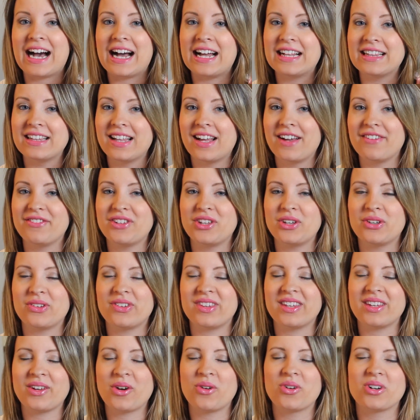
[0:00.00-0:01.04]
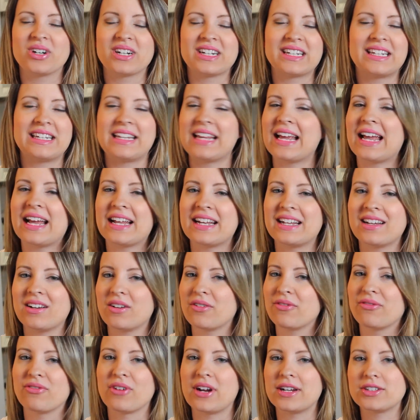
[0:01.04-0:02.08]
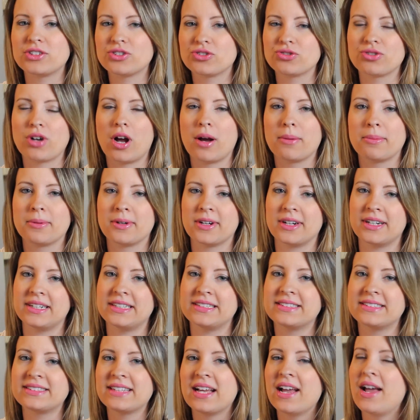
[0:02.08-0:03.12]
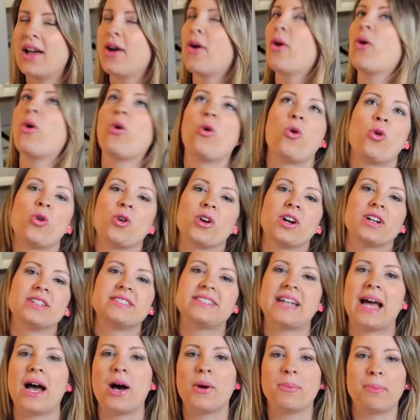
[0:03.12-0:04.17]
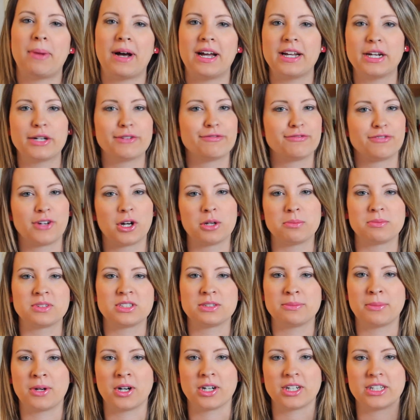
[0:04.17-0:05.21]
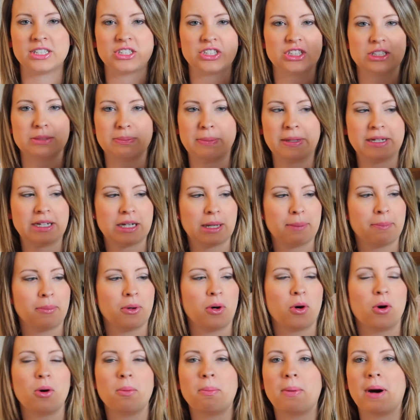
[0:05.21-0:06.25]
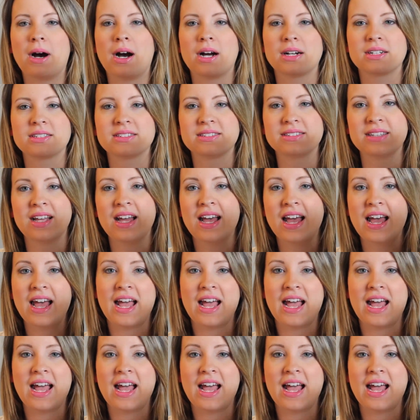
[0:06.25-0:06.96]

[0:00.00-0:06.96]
I love using organic fresh strawberries or down by your farmer's market, just pick up a whole box.